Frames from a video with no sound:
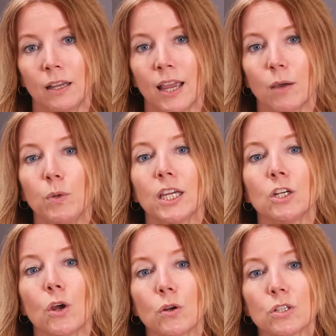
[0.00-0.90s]
and we can
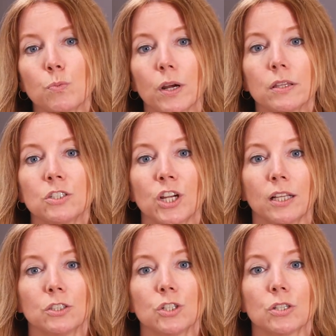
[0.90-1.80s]
notice where the
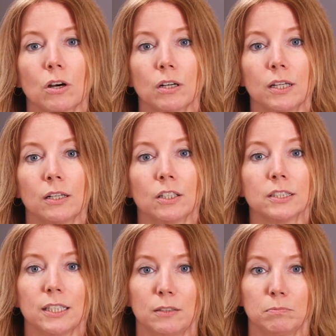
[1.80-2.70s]
challenges are in our
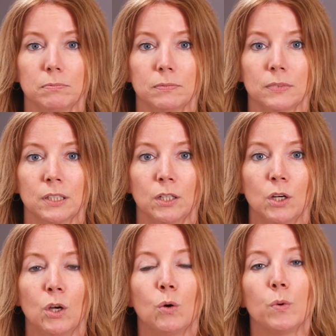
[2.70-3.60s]
team.
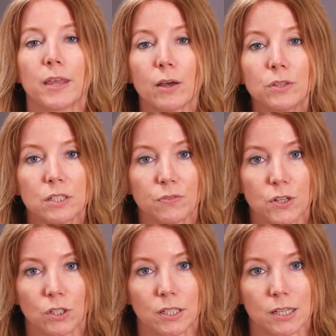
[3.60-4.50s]
Without this
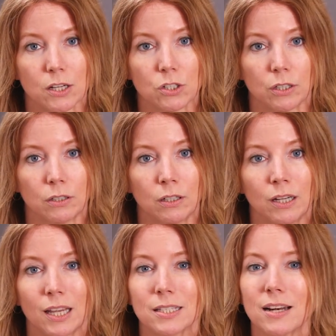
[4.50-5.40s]
visualization,
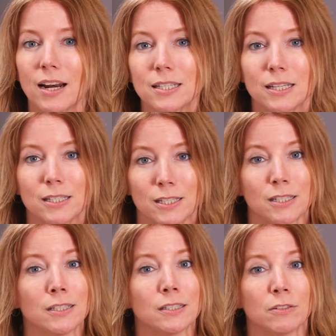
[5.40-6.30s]
it's not as
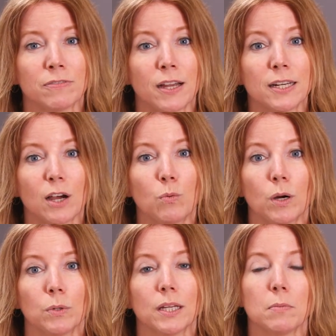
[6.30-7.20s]
easy to find out
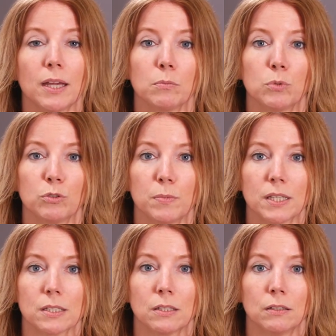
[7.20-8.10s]
where we can make
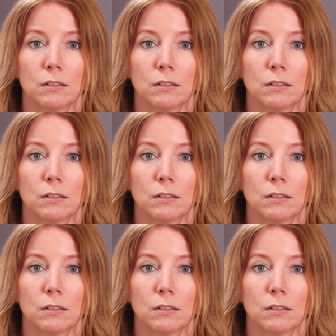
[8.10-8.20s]
improvements.